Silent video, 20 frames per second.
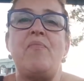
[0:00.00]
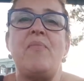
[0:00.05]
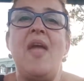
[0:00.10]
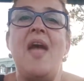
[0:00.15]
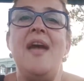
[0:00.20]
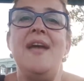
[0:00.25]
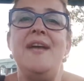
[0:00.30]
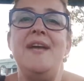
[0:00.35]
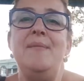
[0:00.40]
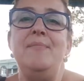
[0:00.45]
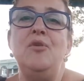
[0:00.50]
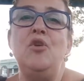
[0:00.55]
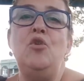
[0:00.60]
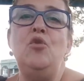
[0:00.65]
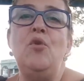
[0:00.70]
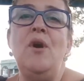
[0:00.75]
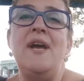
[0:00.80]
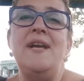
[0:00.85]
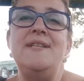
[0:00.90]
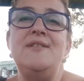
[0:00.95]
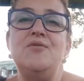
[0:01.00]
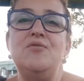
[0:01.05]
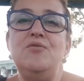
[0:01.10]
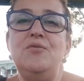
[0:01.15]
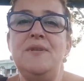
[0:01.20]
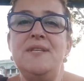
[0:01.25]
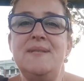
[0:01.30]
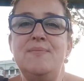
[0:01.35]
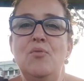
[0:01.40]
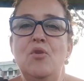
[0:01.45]
AM Cool Hazel
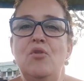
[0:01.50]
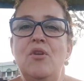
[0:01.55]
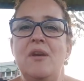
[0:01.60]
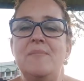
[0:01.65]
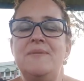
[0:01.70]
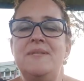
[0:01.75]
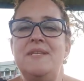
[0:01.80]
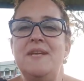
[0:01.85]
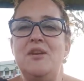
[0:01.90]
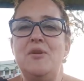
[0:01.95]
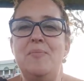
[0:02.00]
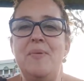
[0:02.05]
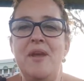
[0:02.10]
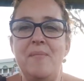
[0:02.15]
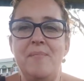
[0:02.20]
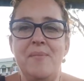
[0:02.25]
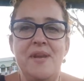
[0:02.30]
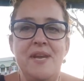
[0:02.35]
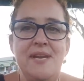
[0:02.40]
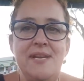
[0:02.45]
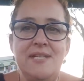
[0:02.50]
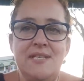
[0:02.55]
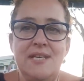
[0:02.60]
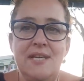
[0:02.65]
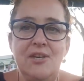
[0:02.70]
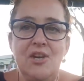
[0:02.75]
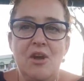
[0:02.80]
is more upset about me eating.